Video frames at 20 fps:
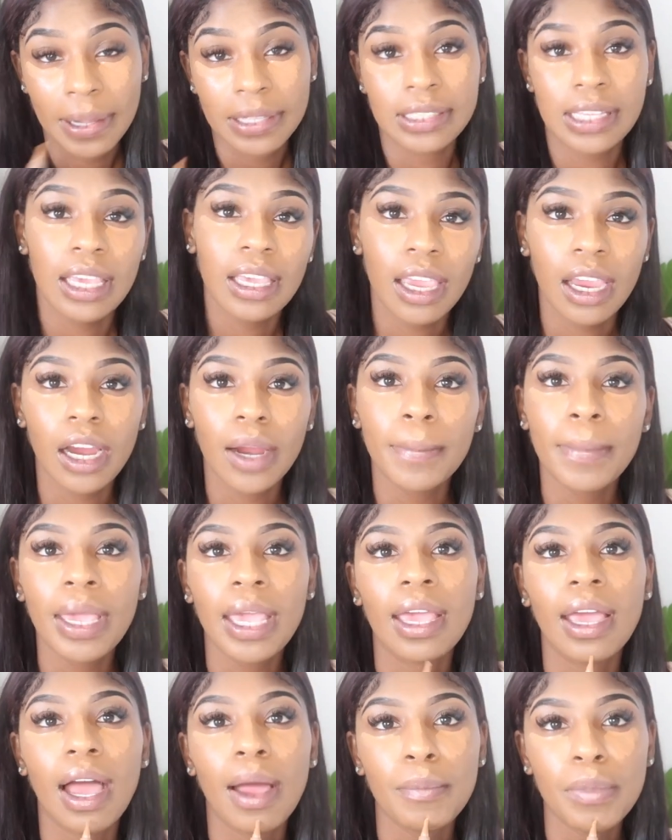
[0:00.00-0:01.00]
take care of
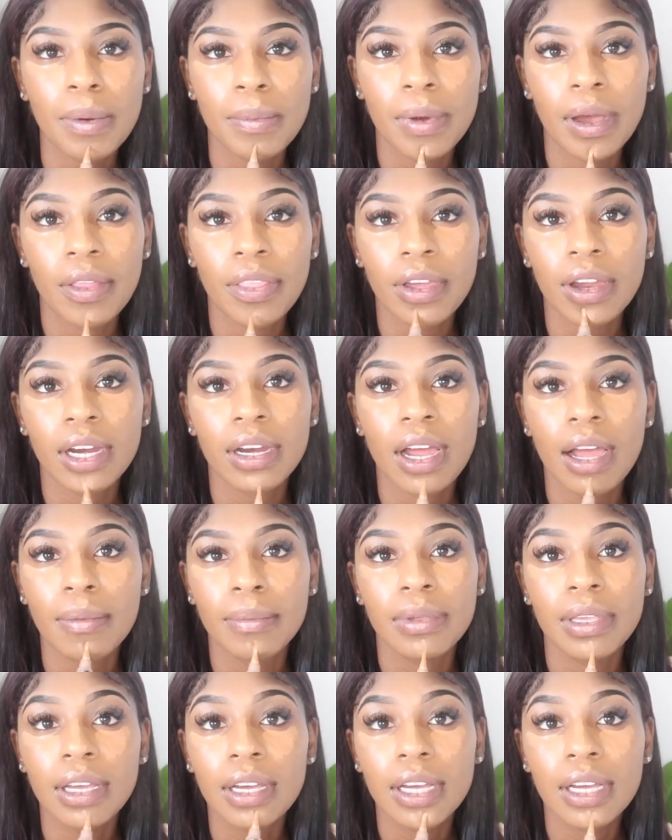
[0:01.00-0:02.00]
me. I'm a mother,
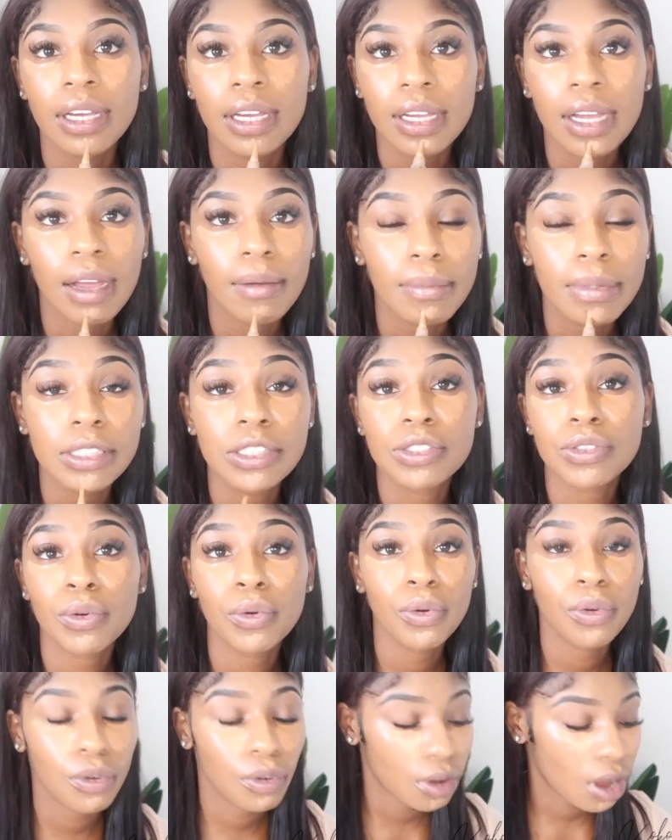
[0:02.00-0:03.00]
I'm young, I'm in
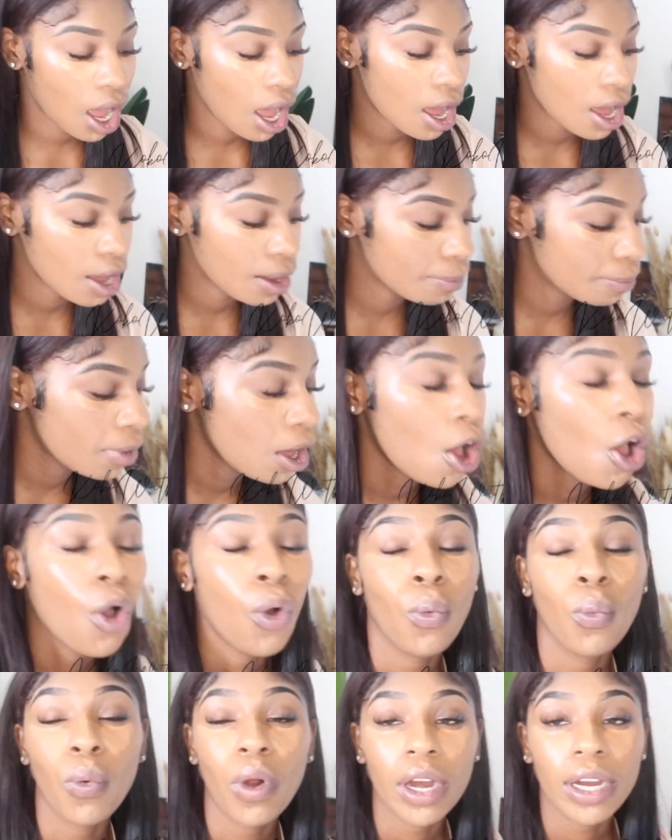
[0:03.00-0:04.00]
school, I'm
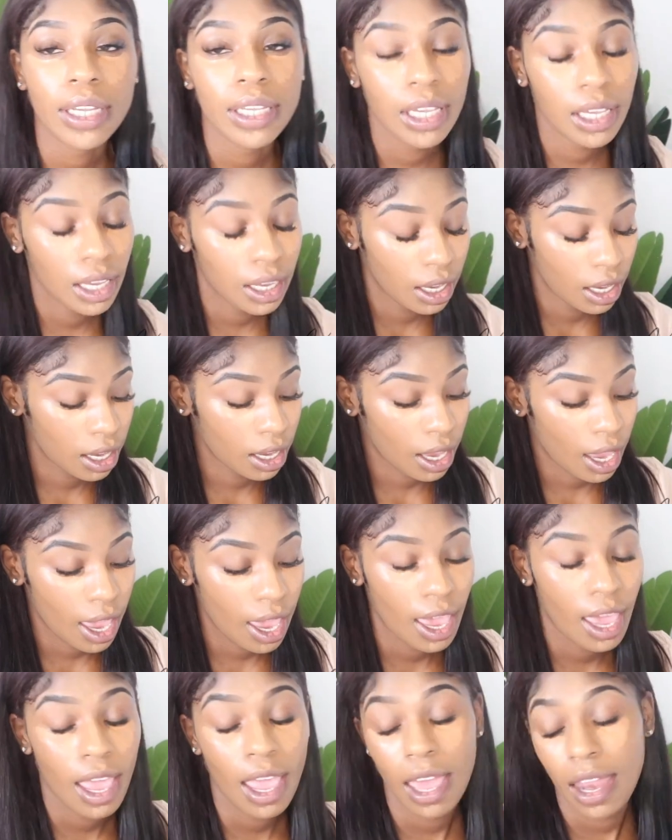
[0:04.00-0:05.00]
working,
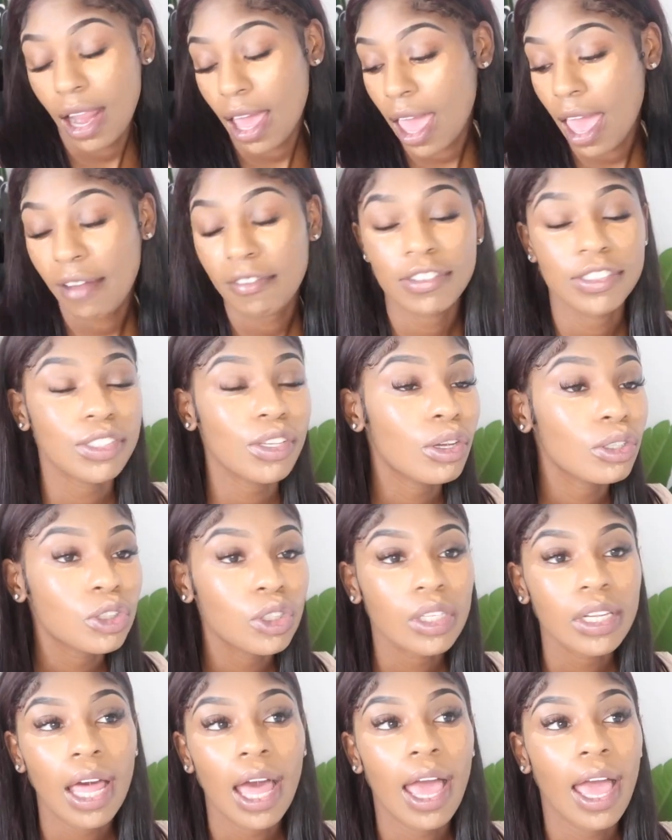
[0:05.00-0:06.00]
and I have a
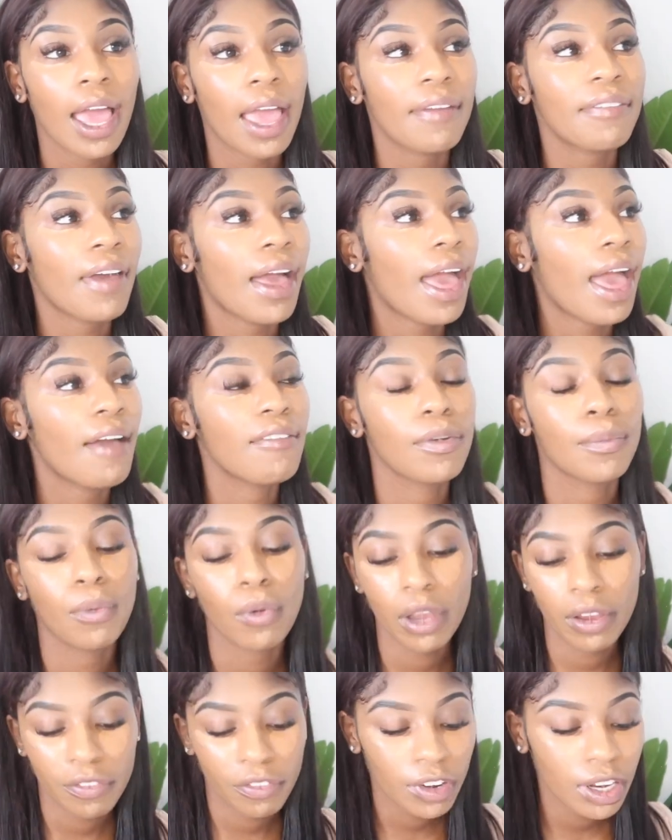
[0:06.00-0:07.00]
social life, I have a
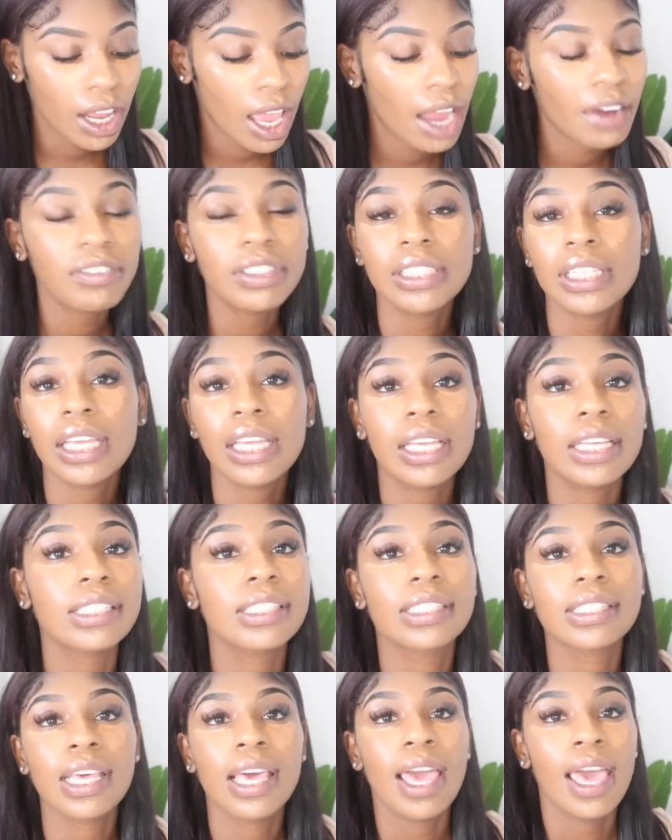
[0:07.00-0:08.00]
boyfriend. Everything
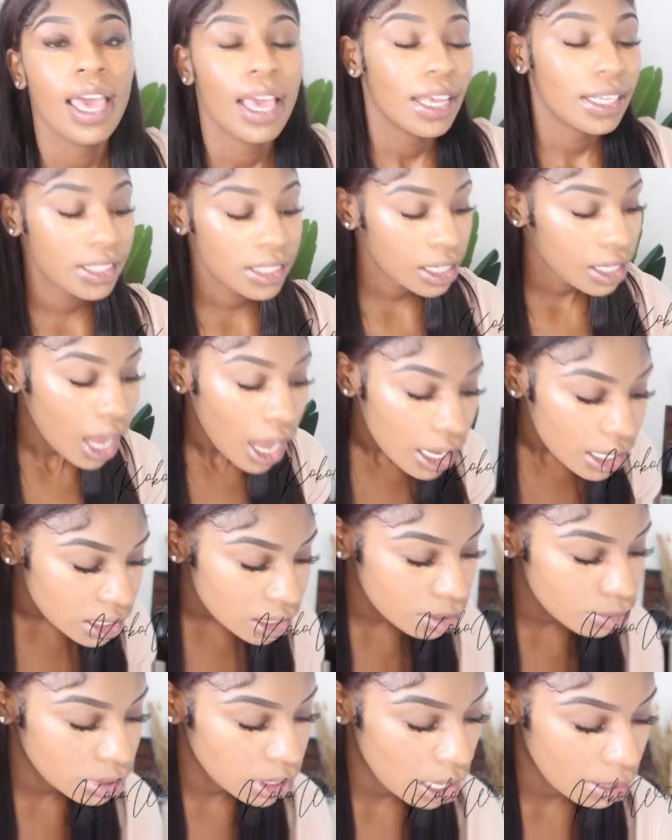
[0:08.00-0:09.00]
is, it's a
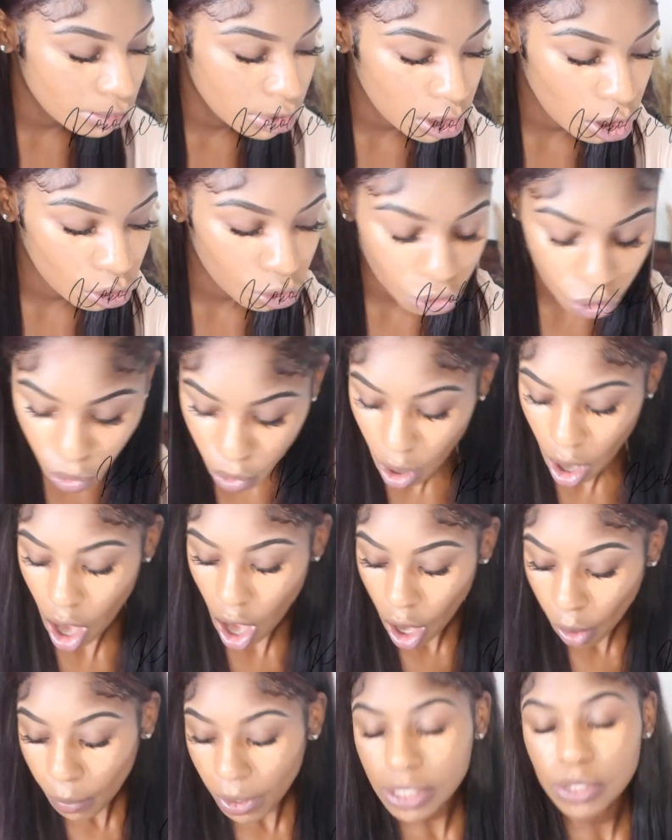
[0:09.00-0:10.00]
lot sometimes. So you
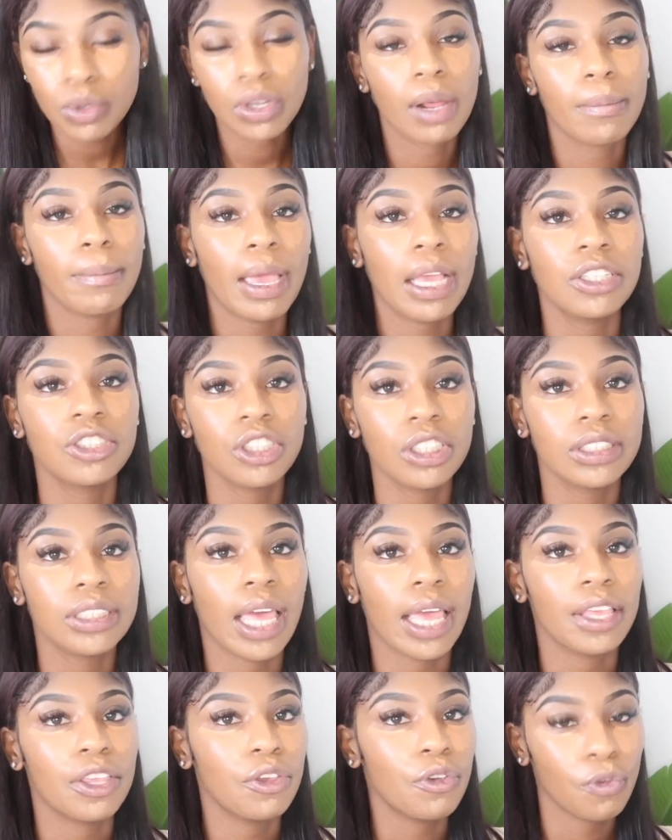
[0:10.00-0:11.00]
always want to make sure
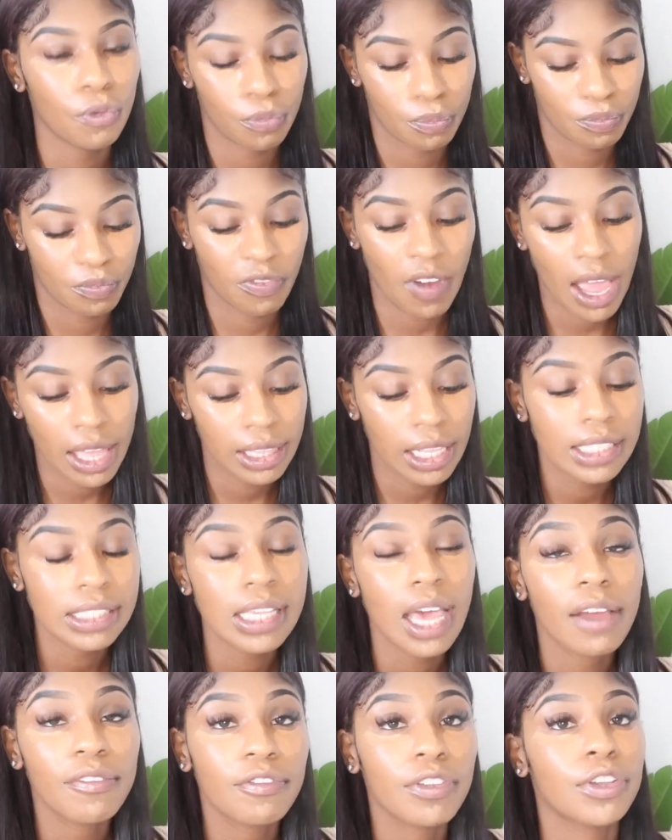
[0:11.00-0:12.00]
that you find that
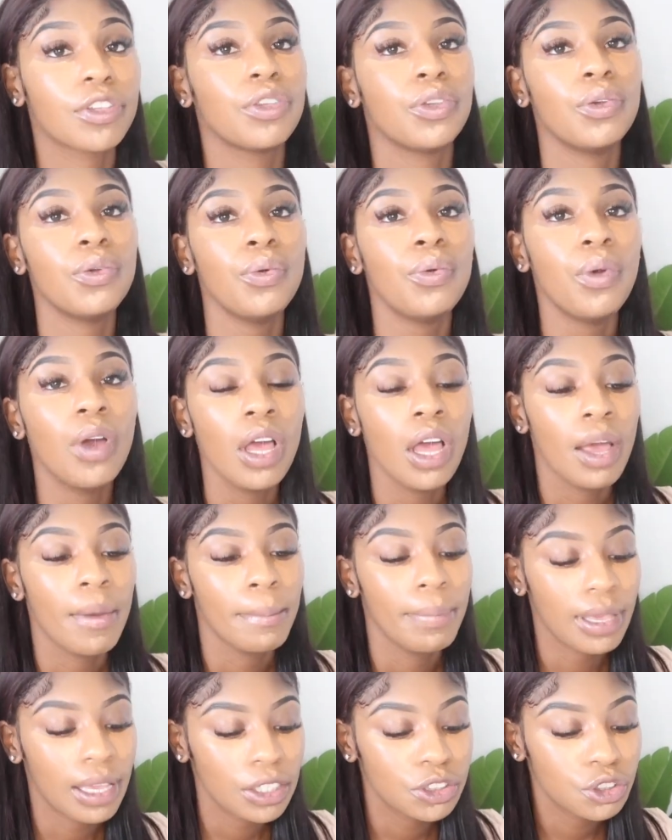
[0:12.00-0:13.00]
time for you,
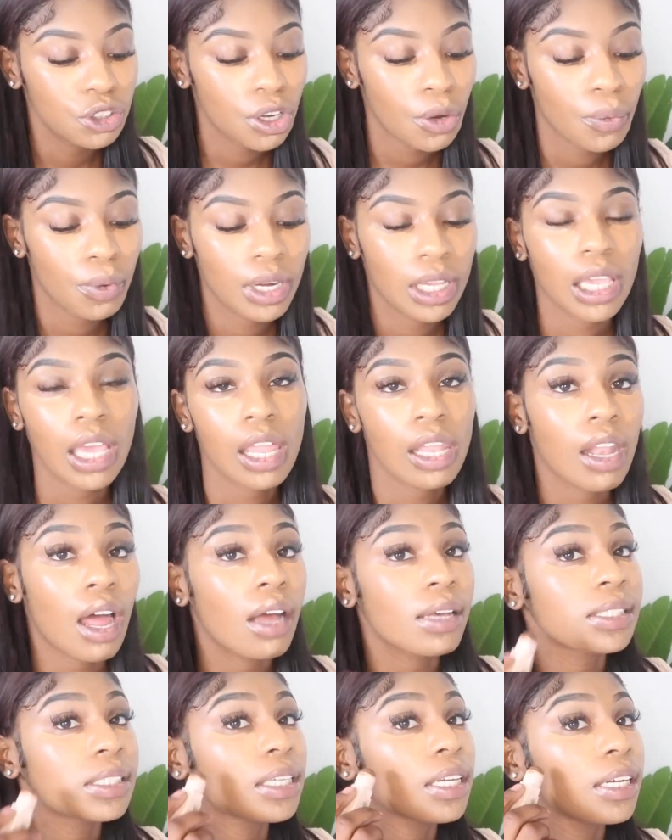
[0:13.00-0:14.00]
because you don't want to get
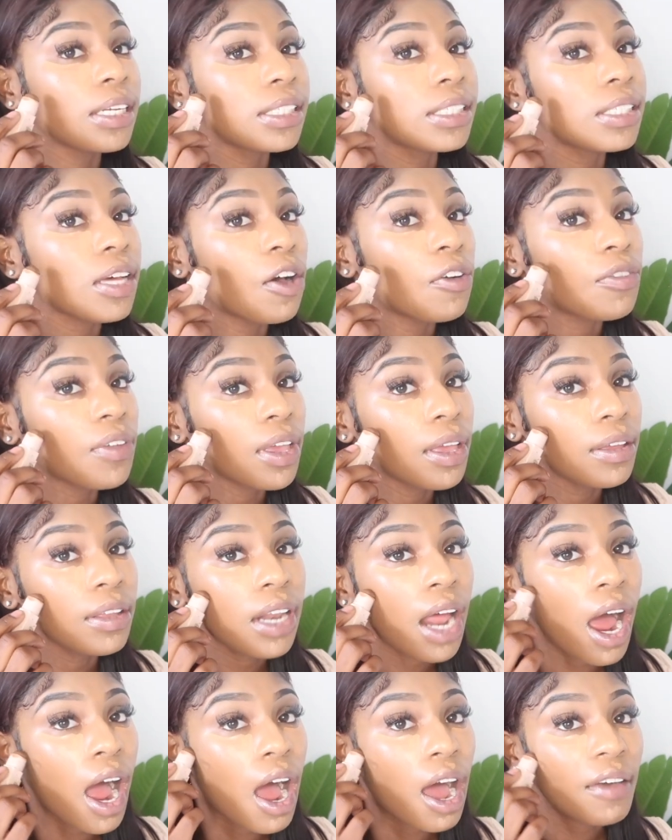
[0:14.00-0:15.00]
lost in yourself.
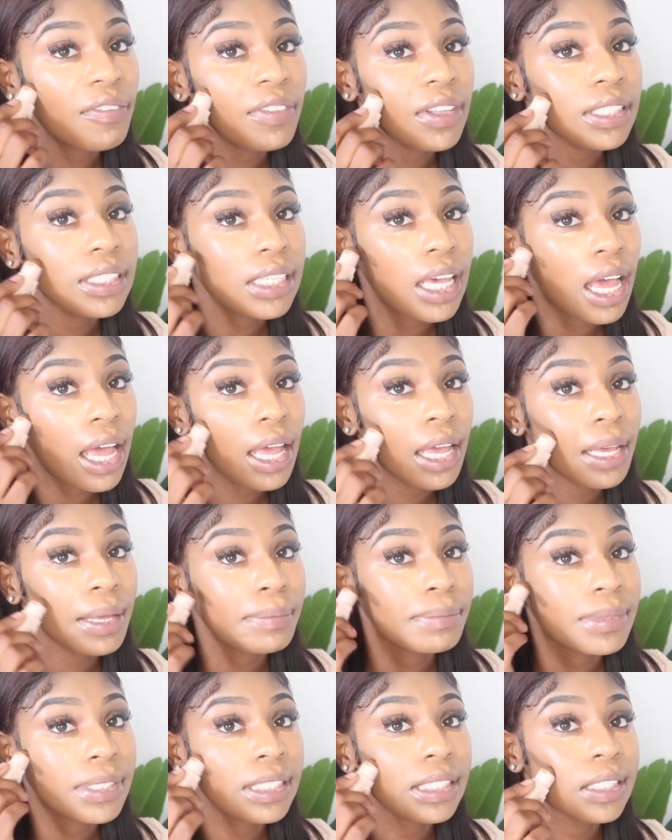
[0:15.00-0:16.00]
And
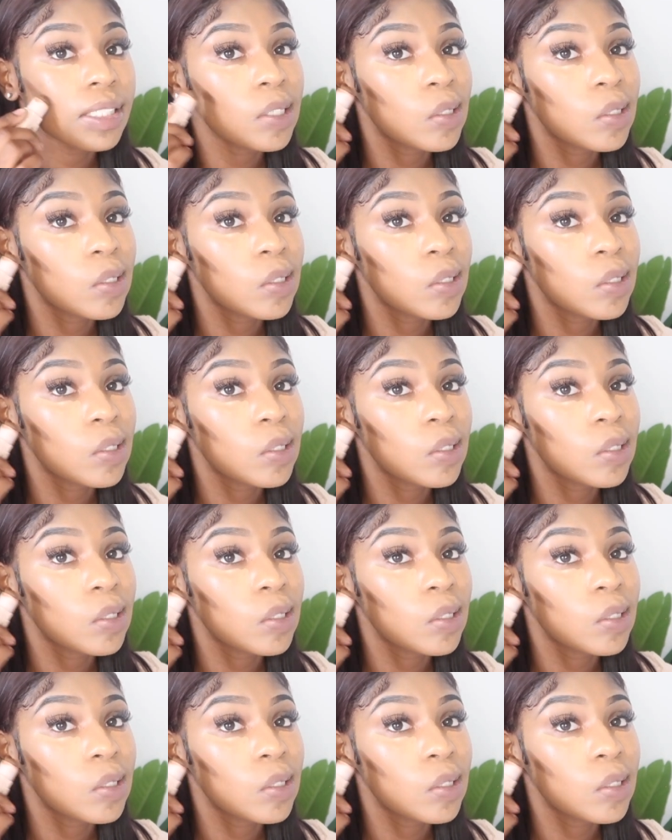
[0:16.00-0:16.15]
oftentimes,